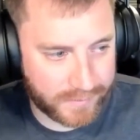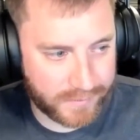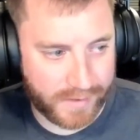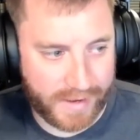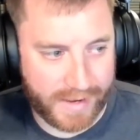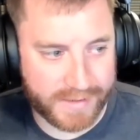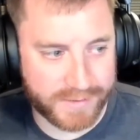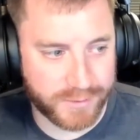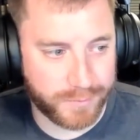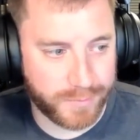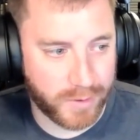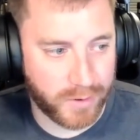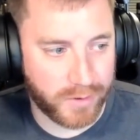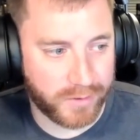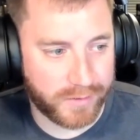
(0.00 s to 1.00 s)

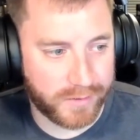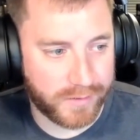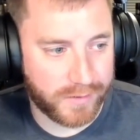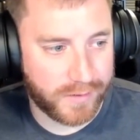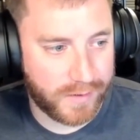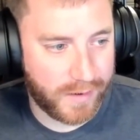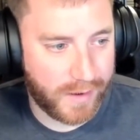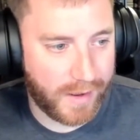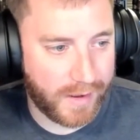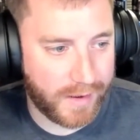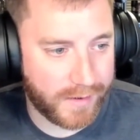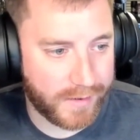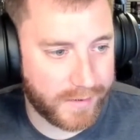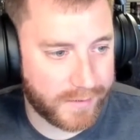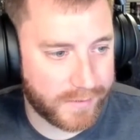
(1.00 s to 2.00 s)
Hazelburn
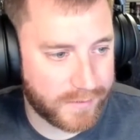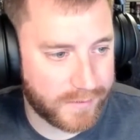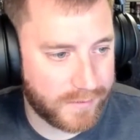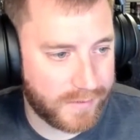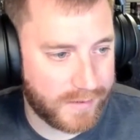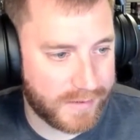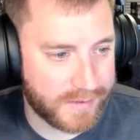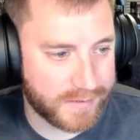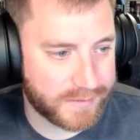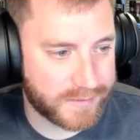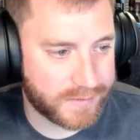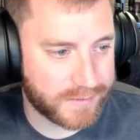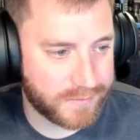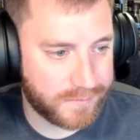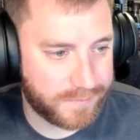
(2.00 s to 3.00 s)
is